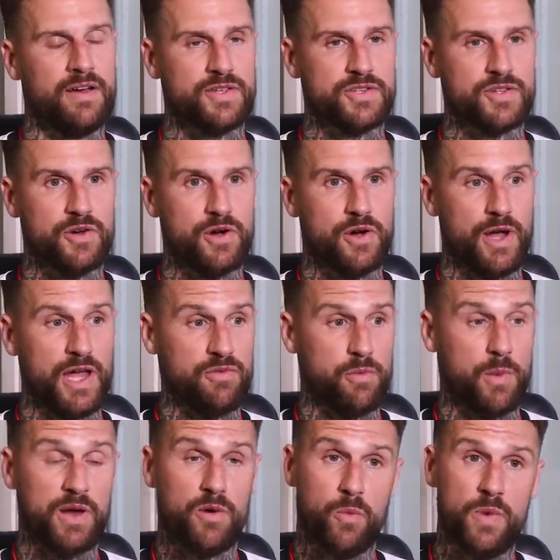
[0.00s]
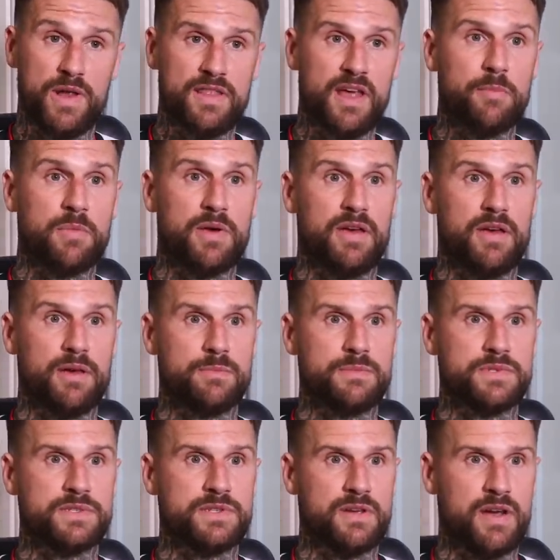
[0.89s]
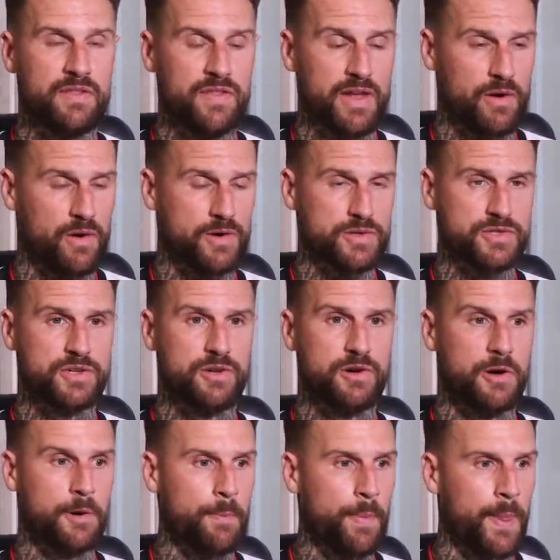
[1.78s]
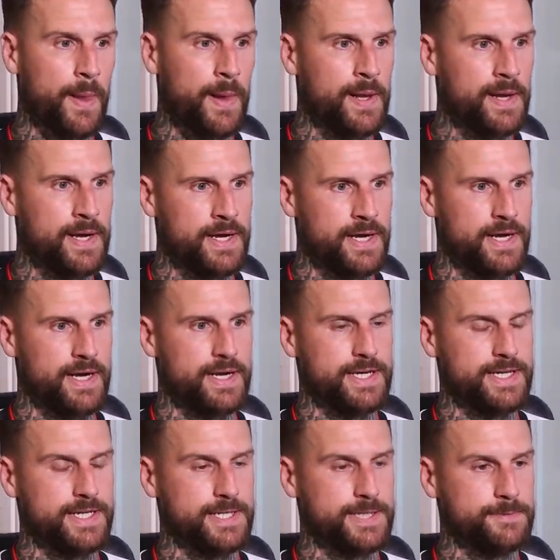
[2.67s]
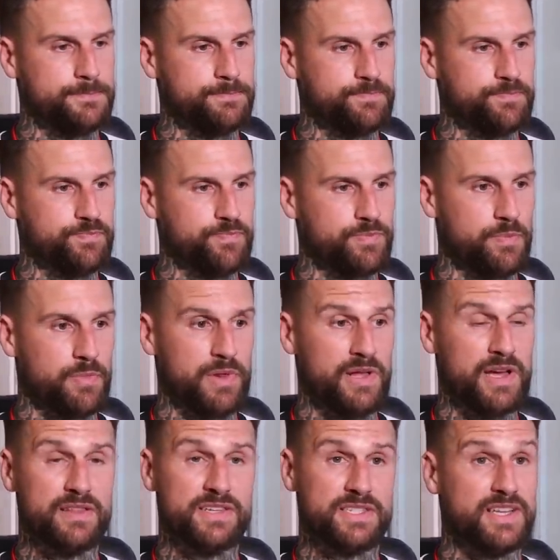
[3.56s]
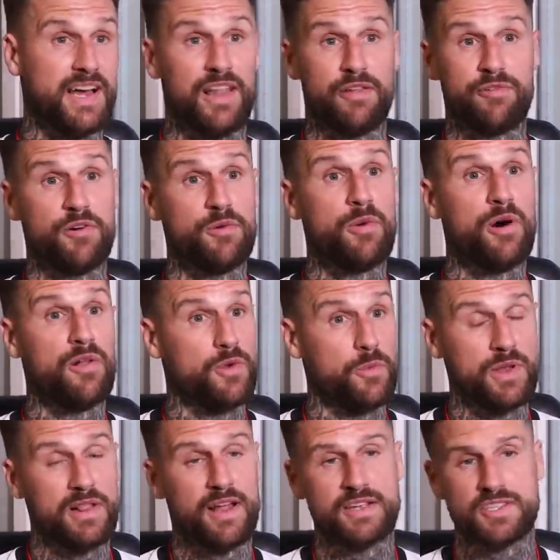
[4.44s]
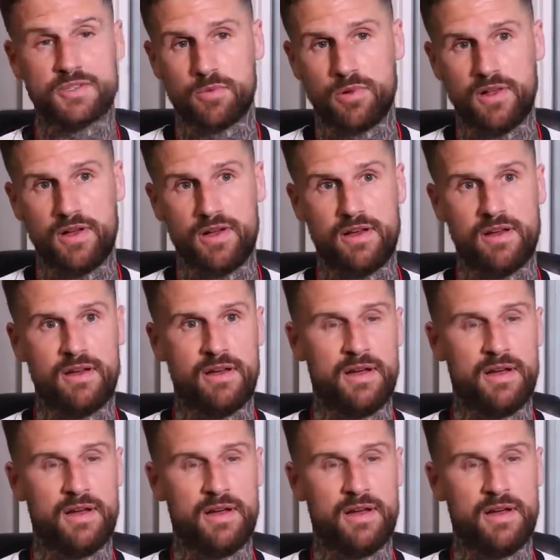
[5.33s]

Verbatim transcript: So if we can win them games and then also um, play the style of football that we'd like to play,